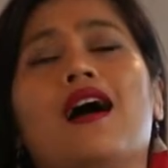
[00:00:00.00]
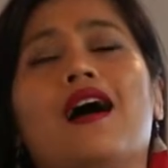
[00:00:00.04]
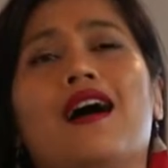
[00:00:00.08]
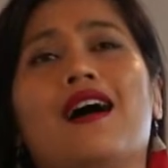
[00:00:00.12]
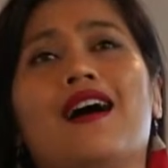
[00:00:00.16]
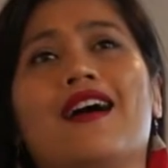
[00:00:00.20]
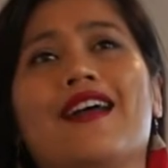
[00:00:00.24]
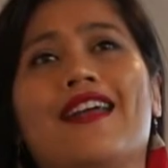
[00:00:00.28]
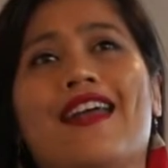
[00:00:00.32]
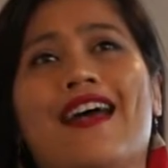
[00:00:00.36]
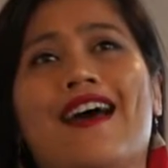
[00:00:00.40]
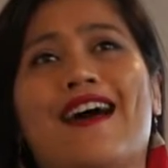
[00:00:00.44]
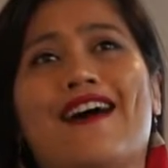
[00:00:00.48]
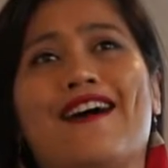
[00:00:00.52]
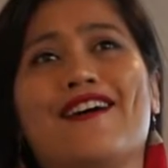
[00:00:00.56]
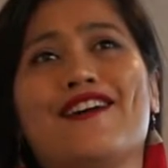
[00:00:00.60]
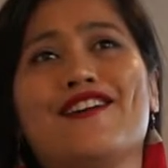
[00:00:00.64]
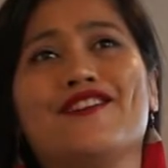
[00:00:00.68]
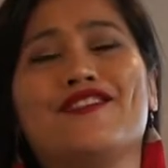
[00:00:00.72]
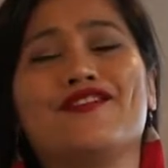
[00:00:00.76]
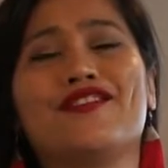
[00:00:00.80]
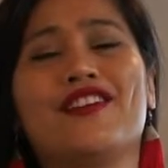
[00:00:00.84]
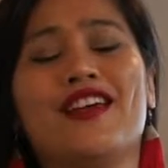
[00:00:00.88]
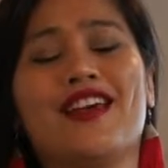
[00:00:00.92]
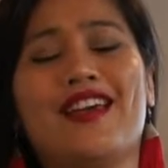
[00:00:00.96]
I
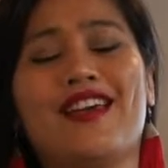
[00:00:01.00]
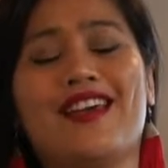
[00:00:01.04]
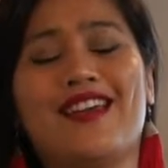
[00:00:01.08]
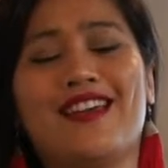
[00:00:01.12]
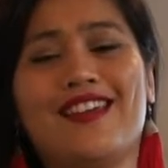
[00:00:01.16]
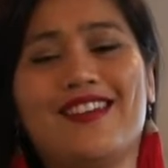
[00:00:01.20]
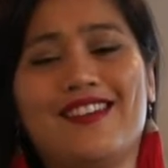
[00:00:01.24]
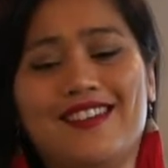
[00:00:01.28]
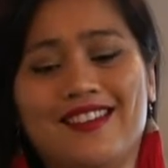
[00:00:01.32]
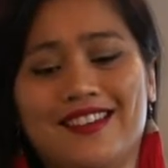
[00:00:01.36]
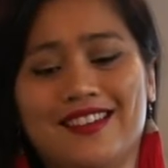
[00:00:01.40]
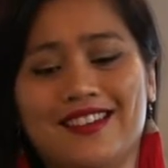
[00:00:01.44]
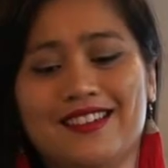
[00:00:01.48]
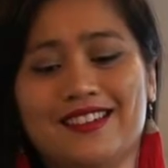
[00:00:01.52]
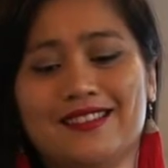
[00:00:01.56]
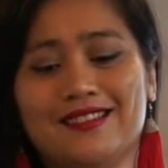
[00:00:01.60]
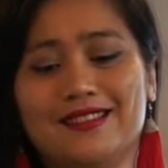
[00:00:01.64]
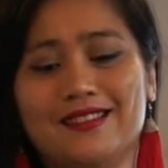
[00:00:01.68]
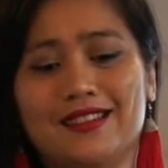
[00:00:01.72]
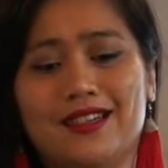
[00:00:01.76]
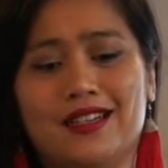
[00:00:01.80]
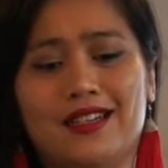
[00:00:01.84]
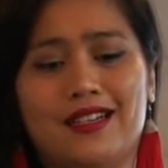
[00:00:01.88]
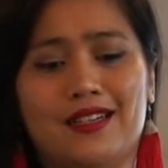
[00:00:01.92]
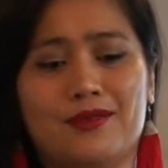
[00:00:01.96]
have a
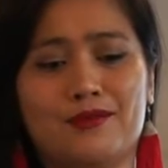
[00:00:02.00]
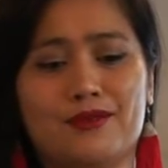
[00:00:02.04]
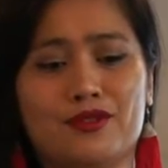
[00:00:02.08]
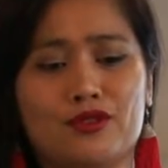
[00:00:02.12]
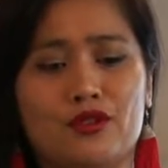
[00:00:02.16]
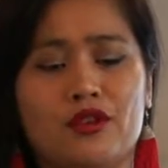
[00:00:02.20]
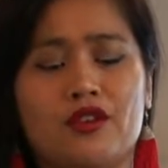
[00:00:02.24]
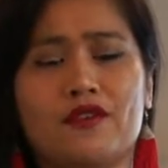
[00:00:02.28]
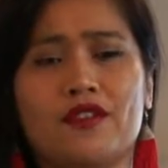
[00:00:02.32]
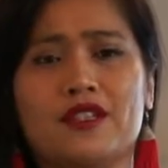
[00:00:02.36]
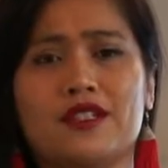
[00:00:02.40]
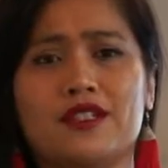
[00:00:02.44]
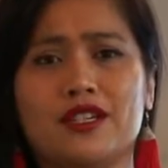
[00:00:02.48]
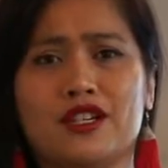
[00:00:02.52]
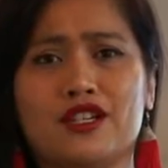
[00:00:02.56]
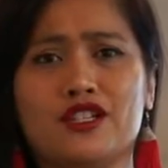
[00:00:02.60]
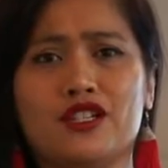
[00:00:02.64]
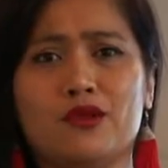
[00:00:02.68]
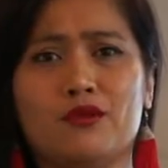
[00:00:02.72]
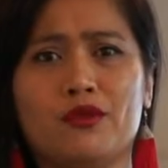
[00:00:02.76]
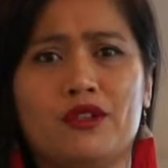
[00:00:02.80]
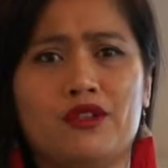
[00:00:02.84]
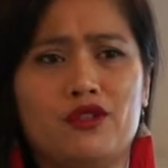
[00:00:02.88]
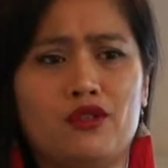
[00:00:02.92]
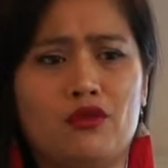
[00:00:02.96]
sort of
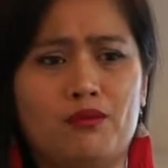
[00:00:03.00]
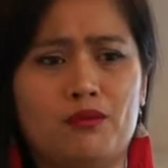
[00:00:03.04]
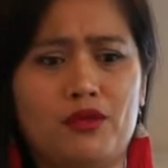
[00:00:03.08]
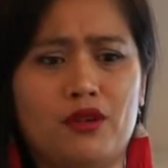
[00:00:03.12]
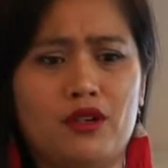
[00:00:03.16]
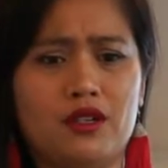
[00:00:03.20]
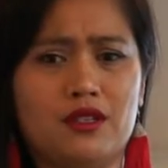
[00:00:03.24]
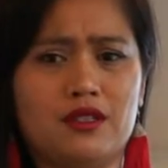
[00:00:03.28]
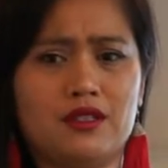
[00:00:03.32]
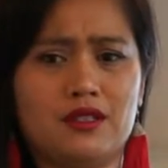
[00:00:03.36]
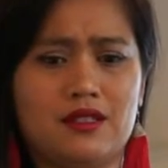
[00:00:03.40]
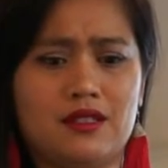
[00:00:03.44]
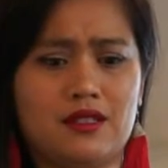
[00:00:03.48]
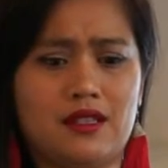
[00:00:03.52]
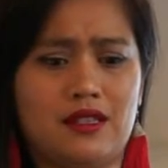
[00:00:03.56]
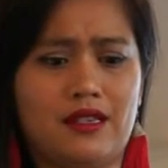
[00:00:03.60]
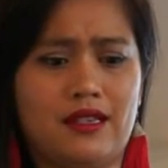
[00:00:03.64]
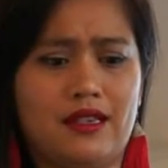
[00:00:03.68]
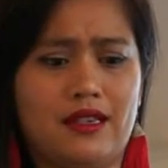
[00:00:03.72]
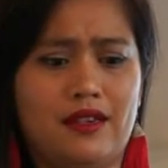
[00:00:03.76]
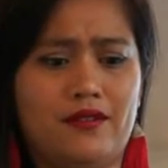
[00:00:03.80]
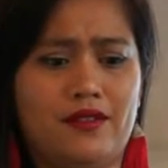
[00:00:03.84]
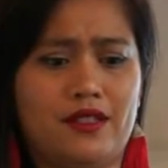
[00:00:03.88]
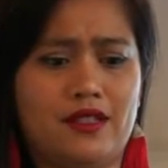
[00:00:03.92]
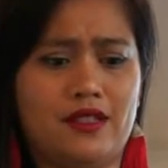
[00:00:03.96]
addiction with notebooks.
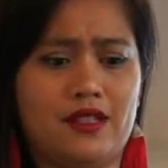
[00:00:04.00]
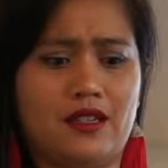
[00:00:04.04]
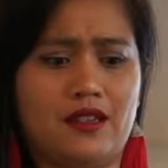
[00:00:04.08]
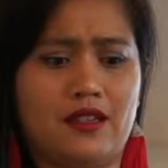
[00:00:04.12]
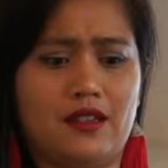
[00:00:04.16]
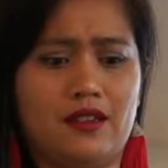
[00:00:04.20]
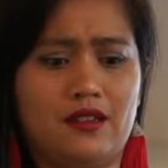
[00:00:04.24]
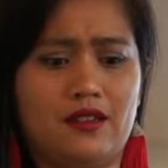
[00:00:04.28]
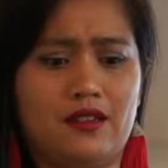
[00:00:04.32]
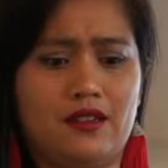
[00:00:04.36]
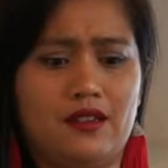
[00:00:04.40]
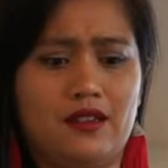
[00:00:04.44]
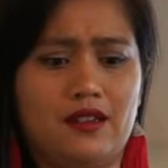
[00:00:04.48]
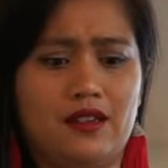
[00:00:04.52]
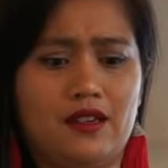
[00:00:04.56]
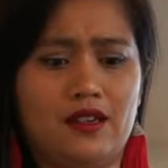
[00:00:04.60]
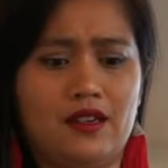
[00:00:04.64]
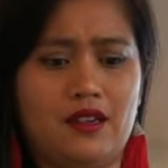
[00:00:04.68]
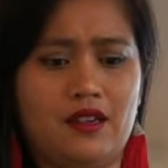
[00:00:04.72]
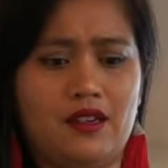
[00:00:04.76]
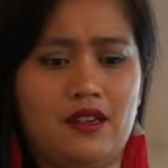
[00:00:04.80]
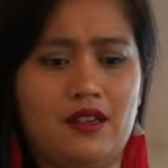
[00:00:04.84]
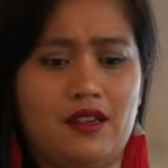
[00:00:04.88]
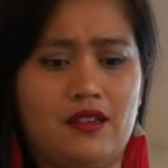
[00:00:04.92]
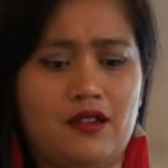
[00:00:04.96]
I have a ton,
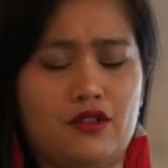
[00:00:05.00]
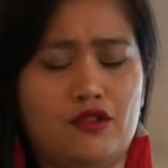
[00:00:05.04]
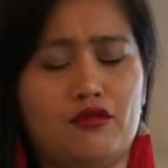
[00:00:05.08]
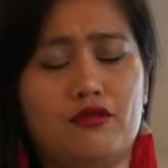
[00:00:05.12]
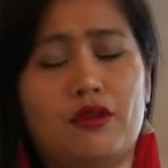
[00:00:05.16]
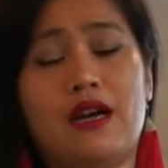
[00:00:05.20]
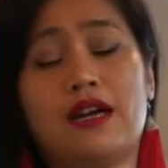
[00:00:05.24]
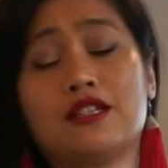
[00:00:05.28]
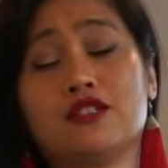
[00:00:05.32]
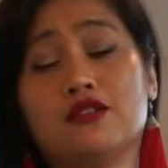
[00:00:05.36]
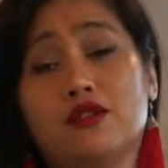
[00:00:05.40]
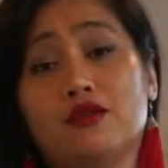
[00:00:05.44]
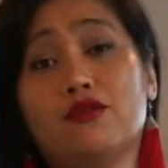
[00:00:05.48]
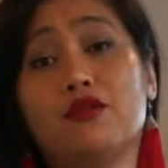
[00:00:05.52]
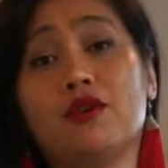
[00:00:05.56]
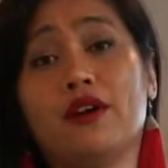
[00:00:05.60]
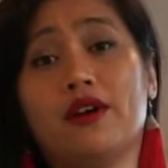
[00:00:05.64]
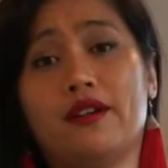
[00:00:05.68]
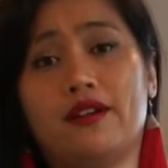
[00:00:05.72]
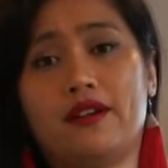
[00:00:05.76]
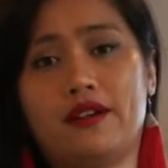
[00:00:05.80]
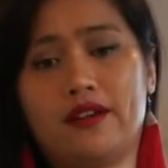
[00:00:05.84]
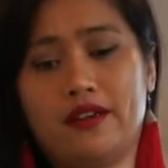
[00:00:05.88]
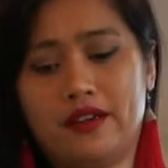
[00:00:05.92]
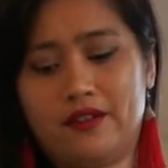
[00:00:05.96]
or actually
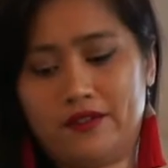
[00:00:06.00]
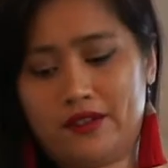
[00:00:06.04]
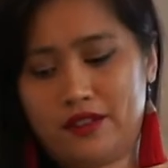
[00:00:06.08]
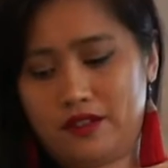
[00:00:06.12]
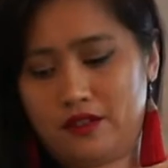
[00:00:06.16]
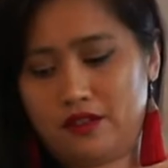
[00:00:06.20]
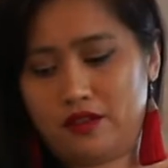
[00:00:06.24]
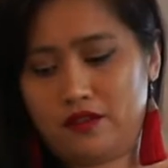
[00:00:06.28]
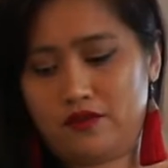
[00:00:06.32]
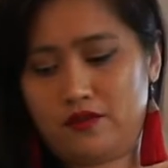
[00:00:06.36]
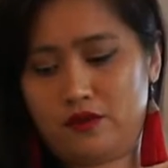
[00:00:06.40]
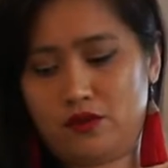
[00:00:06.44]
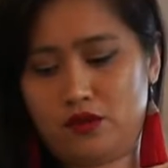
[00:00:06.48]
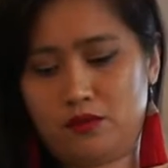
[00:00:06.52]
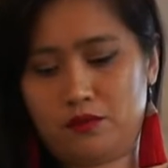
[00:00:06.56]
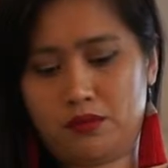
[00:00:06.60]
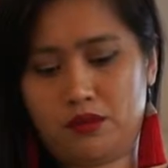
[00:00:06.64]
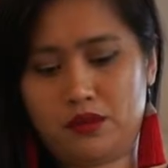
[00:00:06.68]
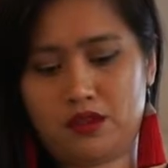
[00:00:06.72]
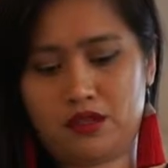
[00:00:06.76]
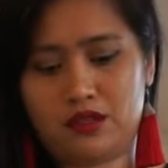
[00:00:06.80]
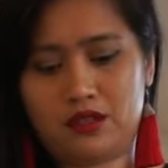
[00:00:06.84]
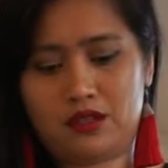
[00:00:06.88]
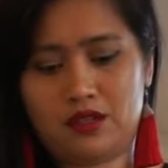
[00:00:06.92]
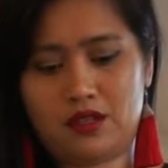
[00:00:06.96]
Ryan and I have a ton of
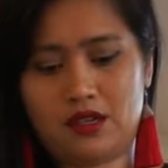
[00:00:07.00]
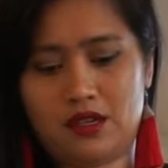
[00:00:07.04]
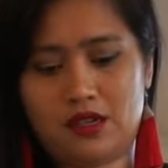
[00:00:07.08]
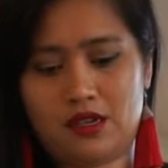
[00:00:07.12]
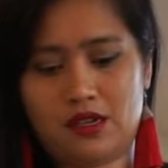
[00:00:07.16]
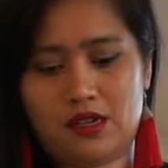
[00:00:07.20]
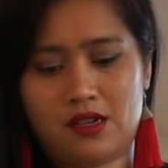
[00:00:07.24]
notebooks